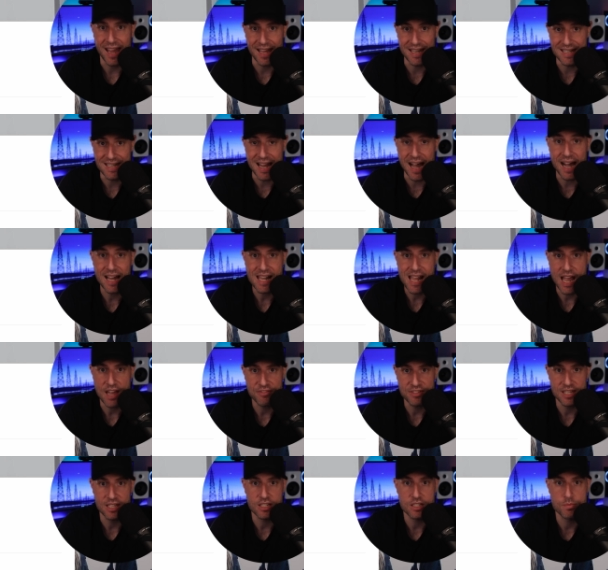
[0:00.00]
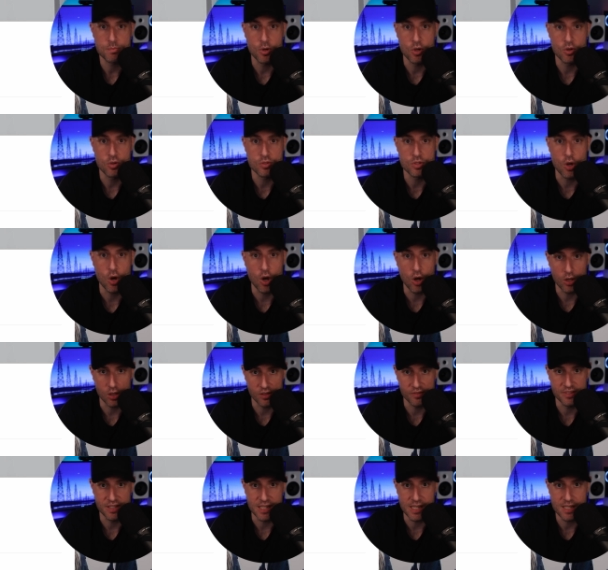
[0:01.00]
and not have to expose
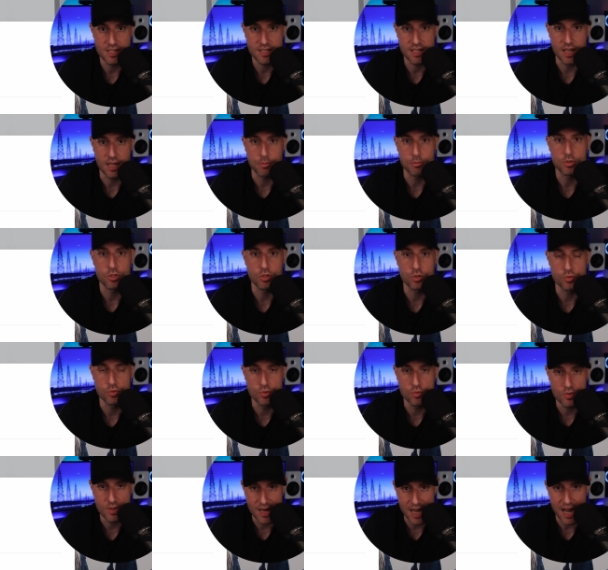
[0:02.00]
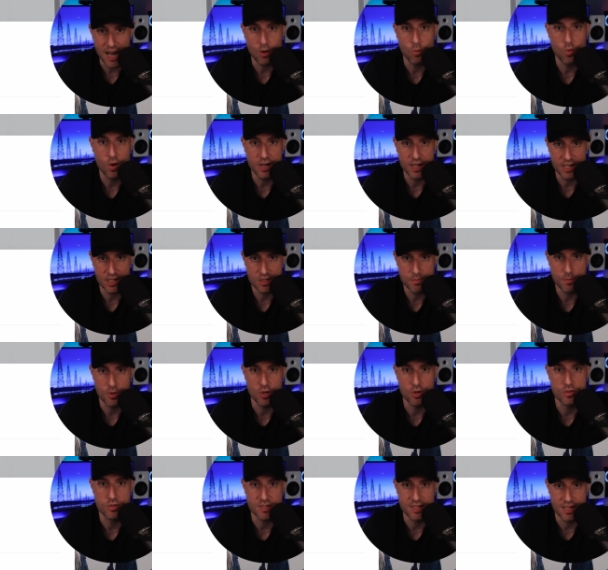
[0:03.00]
all of DSM. You do not want to
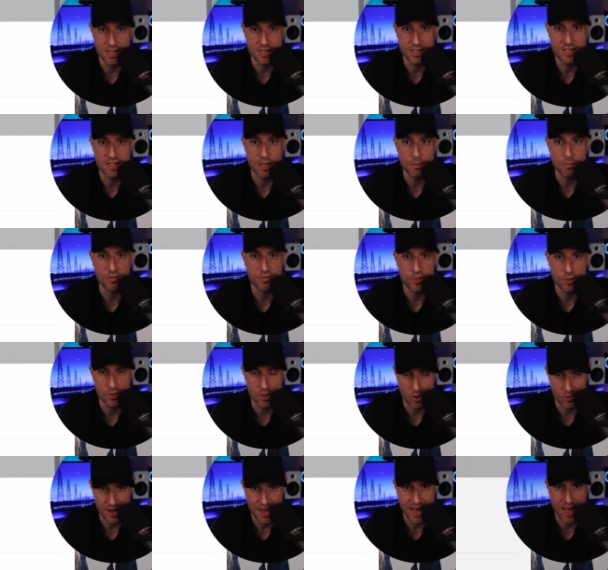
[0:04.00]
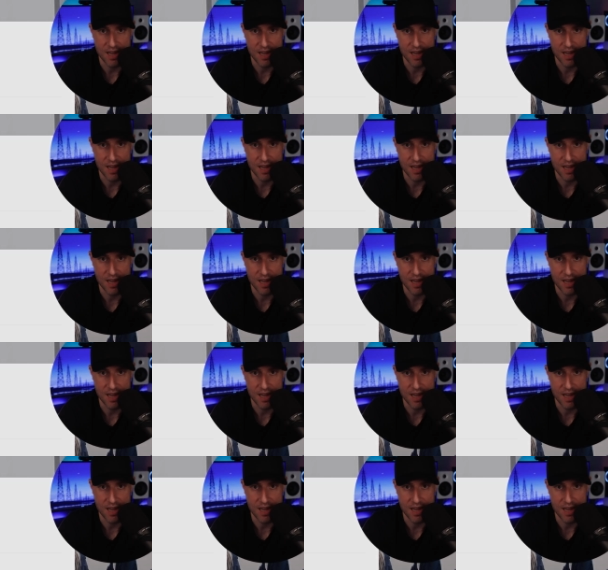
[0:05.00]
expose DSM if you don't